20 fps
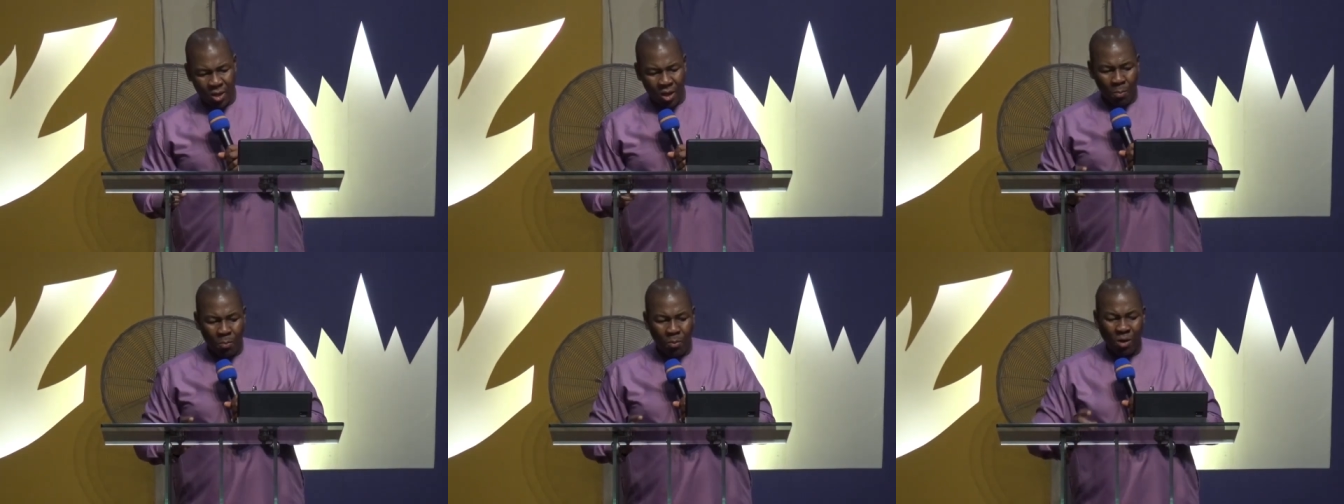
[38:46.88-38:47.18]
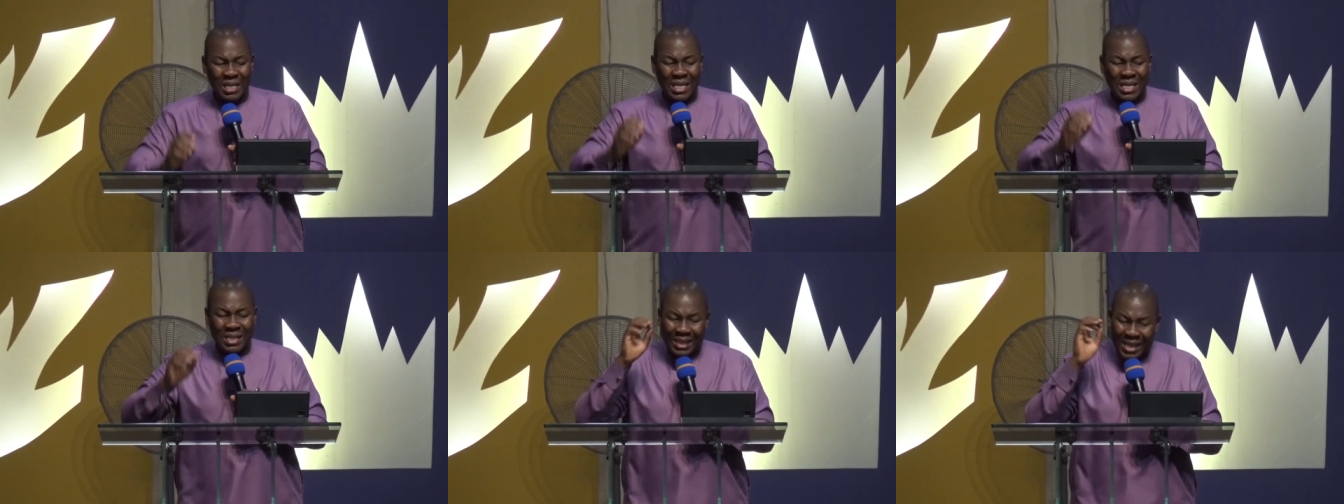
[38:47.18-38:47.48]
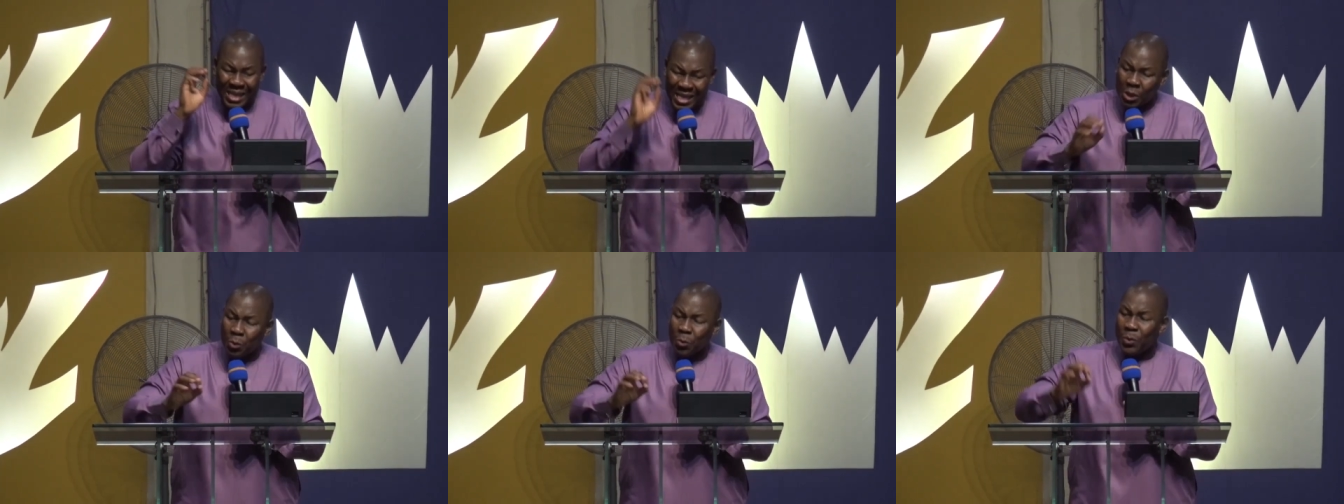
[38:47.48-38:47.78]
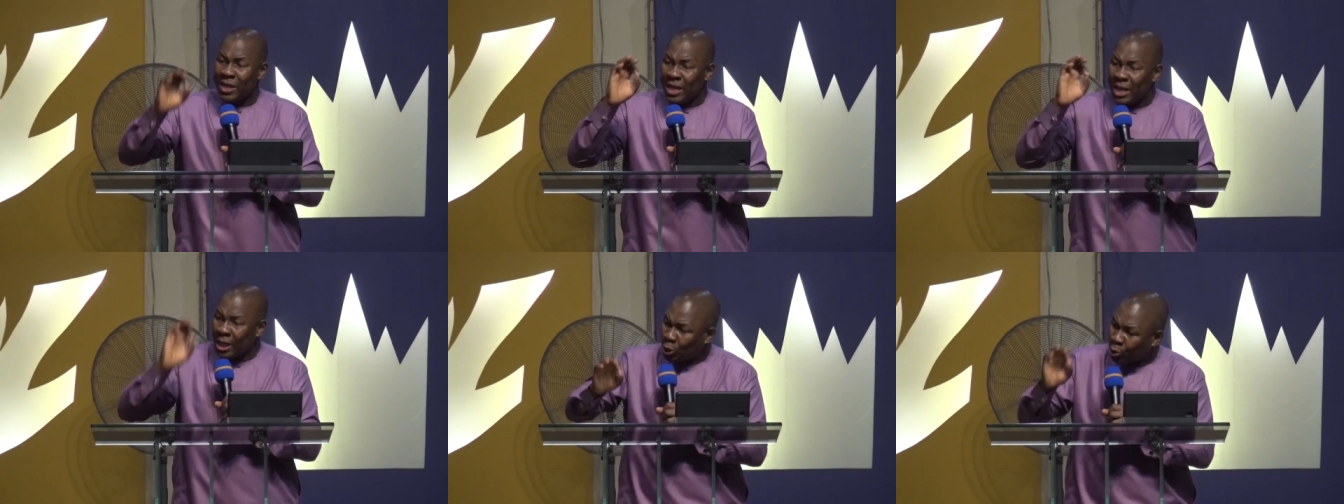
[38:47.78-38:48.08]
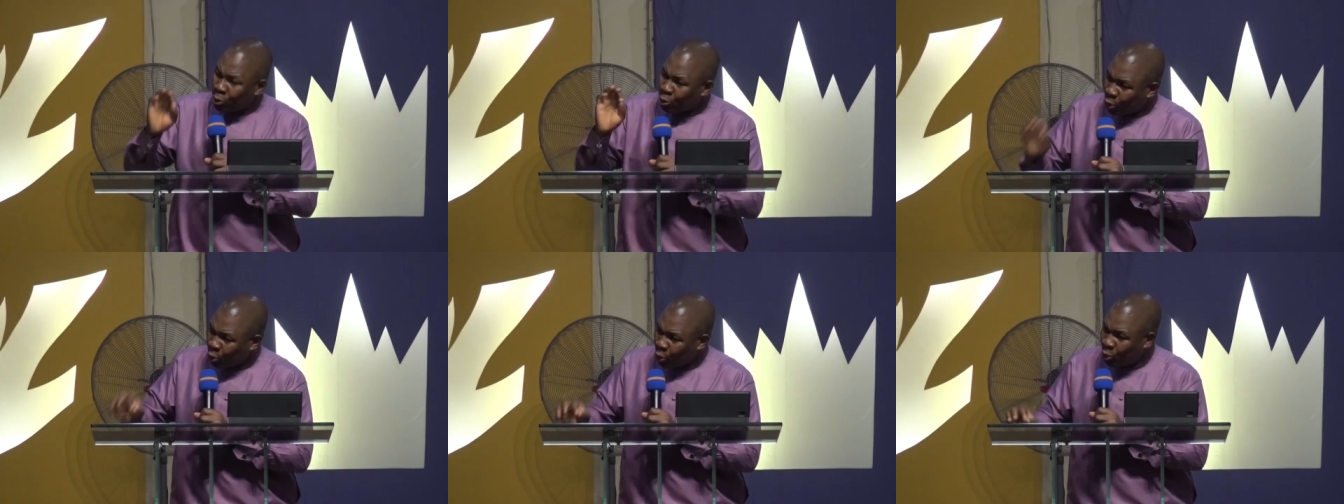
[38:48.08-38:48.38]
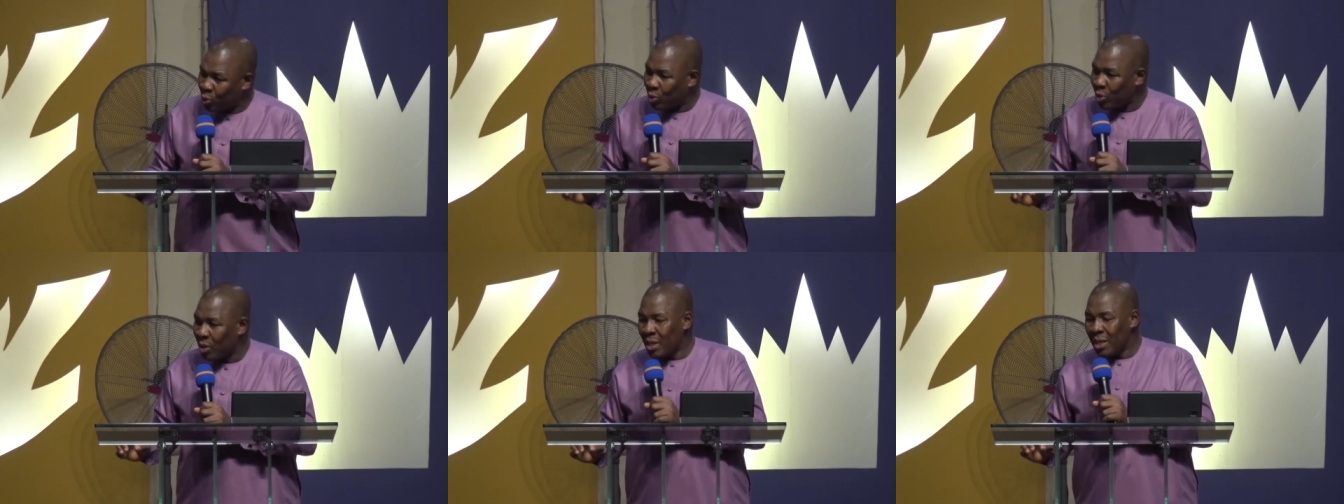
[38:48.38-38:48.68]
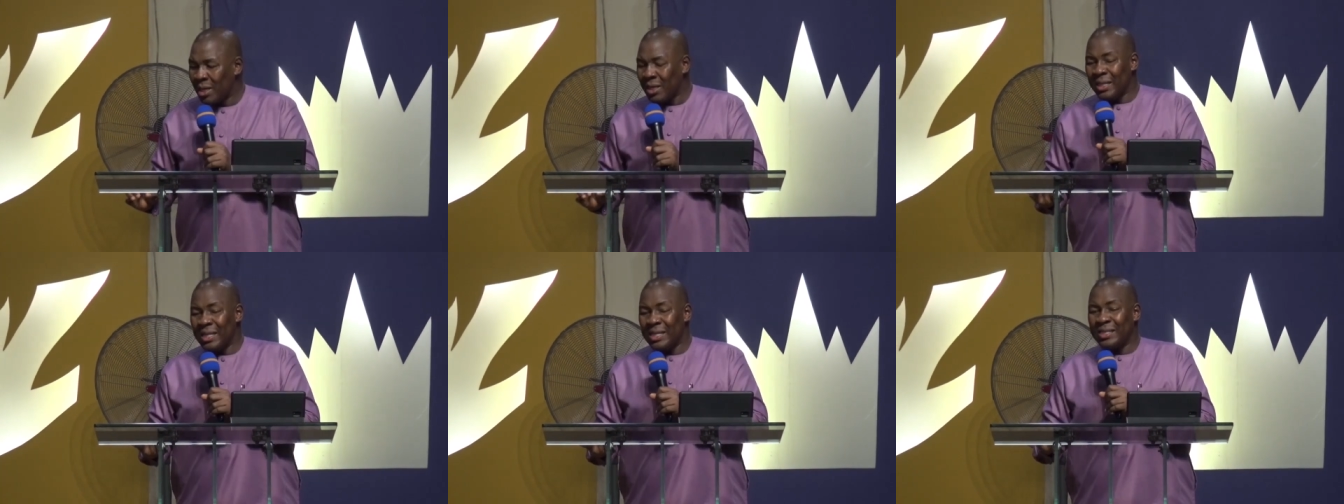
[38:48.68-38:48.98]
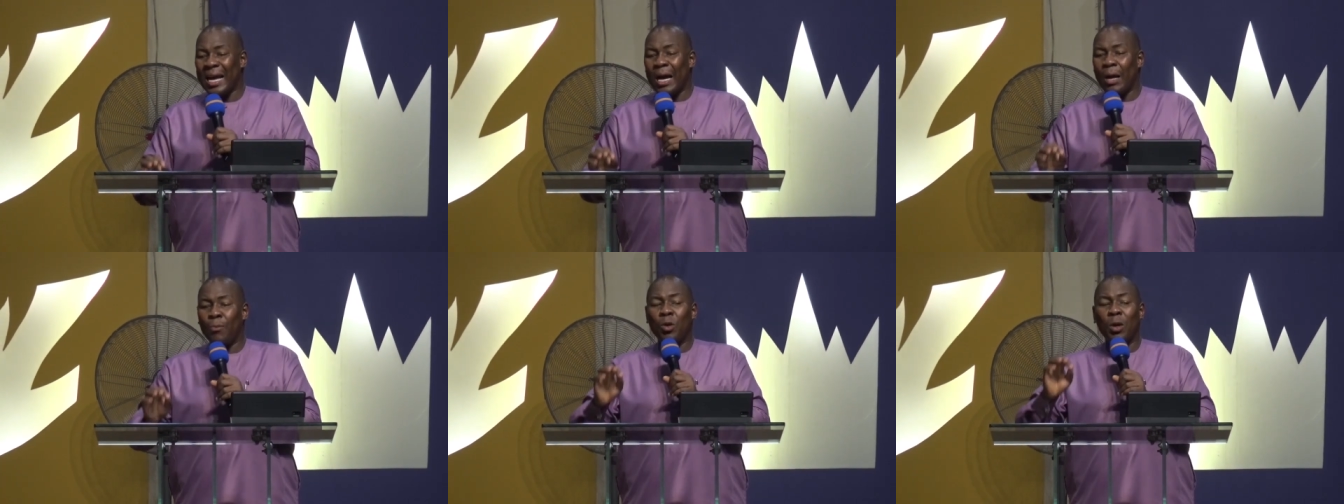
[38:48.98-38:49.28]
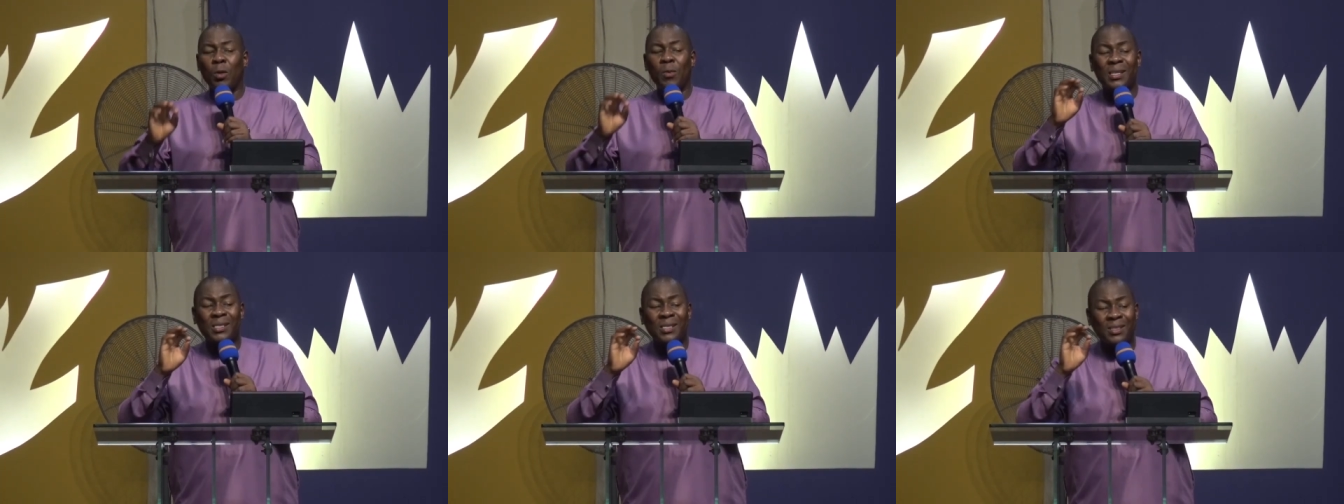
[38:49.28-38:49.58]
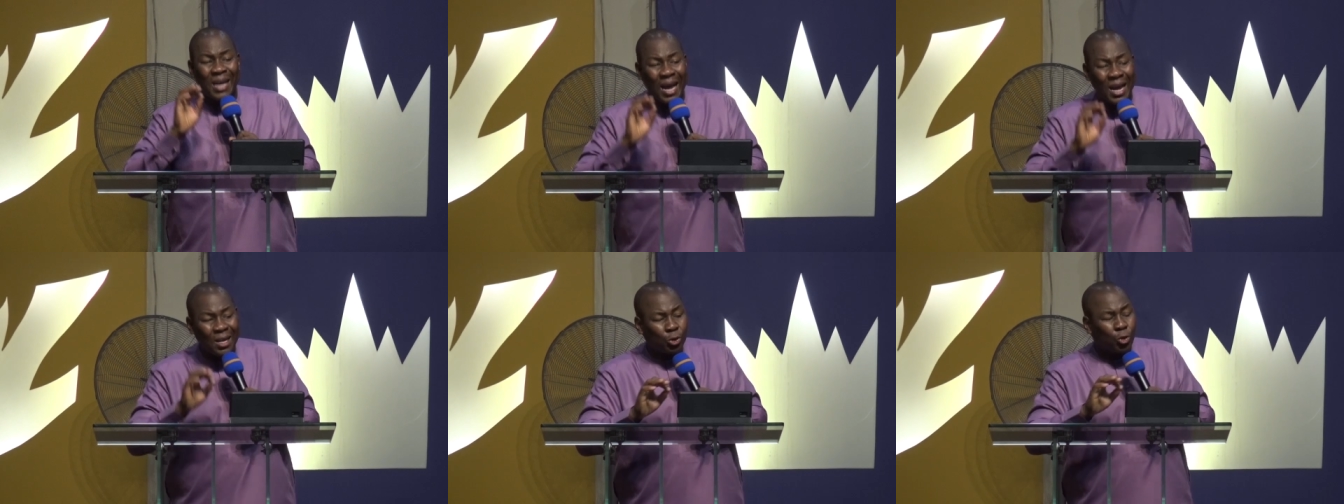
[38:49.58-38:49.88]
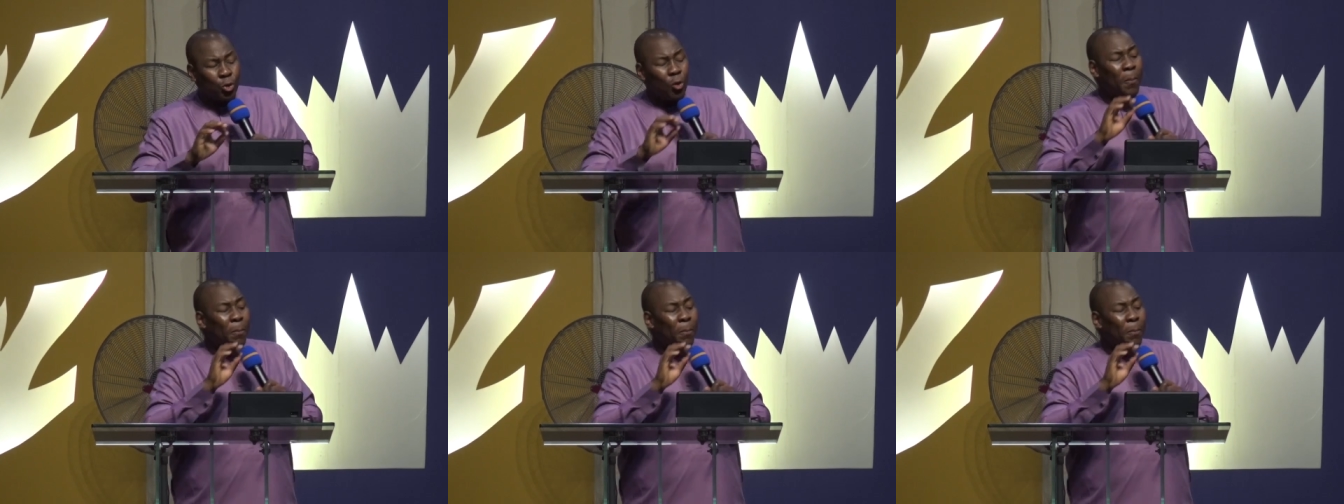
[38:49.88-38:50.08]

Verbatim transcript: But the things we need to do is that we will start to